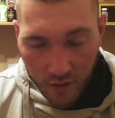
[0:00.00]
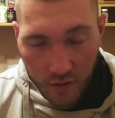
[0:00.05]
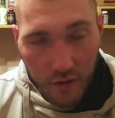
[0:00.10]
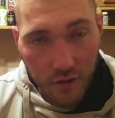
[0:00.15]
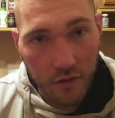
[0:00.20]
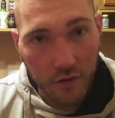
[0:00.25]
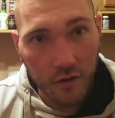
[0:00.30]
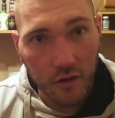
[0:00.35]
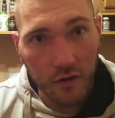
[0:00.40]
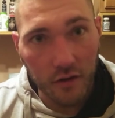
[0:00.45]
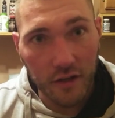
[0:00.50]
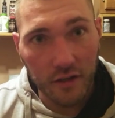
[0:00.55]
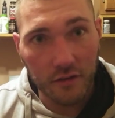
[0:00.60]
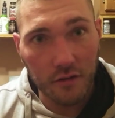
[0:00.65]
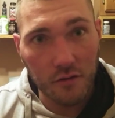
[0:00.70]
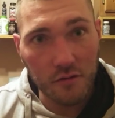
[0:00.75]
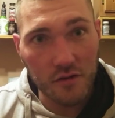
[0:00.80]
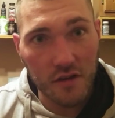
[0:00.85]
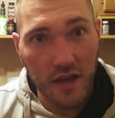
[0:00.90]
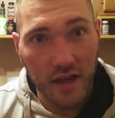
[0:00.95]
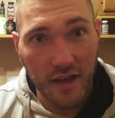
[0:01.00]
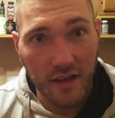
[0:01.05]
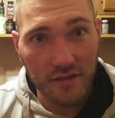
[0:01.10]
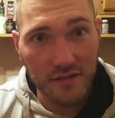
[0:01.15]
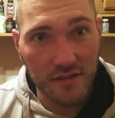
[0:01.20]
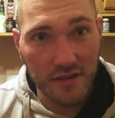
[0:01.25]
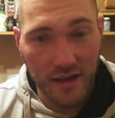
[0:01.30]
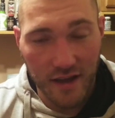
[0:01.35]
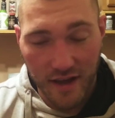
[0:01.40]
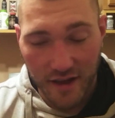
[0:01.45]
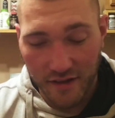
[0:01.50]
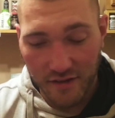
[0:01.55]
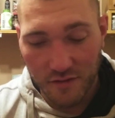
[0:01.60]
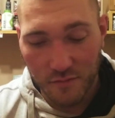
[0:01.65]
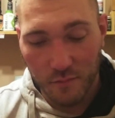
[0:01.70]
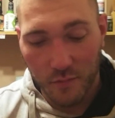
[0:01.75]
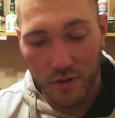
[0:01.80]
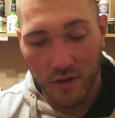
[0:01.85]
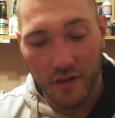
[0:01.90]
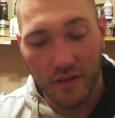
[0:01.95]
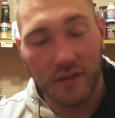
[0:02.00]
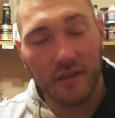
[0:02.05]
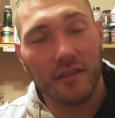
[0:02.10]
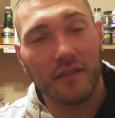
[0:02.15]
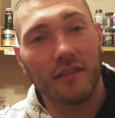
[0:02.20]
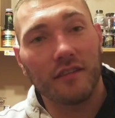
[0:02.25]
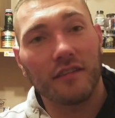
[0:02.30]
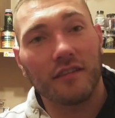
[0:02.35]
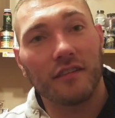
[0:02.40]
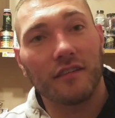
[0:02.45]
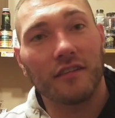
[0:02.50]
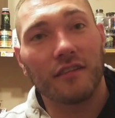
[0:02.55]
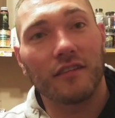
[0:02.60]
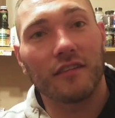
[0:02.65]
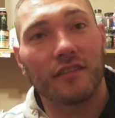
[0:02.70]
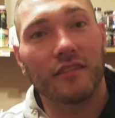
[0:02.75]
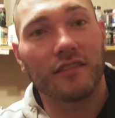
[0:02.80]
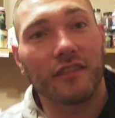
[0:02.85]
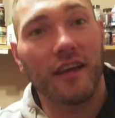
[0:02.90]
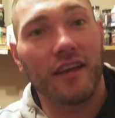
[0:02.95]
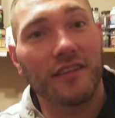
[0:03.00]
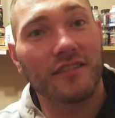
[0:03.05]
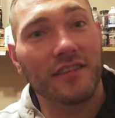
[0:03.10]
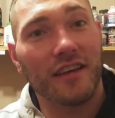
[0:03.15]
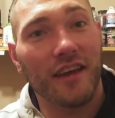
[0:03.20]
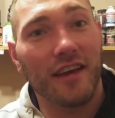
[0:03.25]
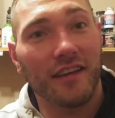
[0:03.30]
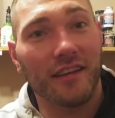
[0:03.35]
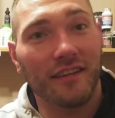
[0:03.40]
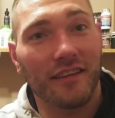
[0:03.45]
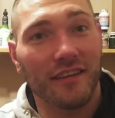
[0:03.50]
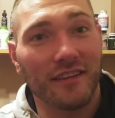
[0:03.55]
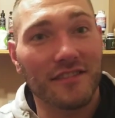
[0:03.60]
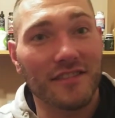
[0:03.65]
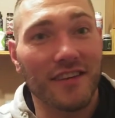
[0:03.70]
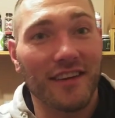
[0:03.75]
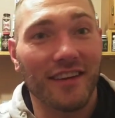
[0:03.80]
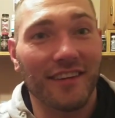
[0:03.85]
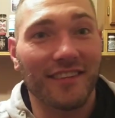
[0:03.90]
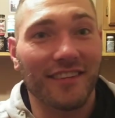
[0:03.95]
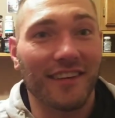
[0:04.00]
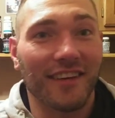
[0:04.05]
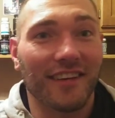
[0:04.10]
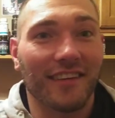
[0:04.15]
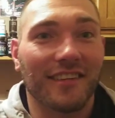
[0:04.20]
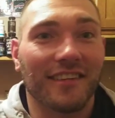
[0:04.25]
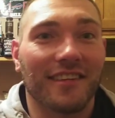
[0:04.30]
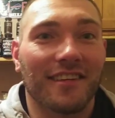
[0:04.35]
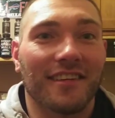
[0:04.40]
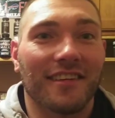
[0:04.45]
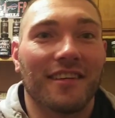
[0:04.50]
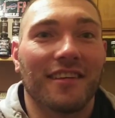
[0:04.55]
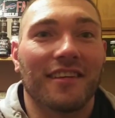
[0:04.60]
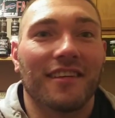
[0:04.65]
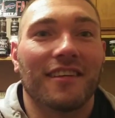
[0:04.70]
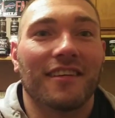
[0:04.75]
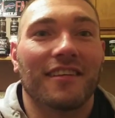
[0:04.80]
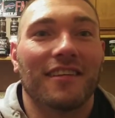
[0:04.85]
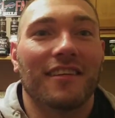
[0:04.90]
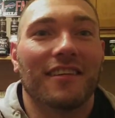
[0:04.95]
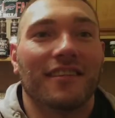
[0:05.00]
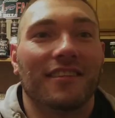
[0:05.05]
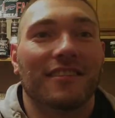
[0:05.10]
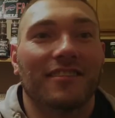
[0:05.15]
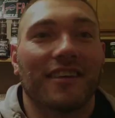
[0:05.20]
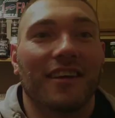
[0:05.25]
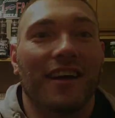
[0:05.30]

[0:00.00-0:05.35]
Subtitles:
you know, get those gains, guys. But day 10, it's kicked in. See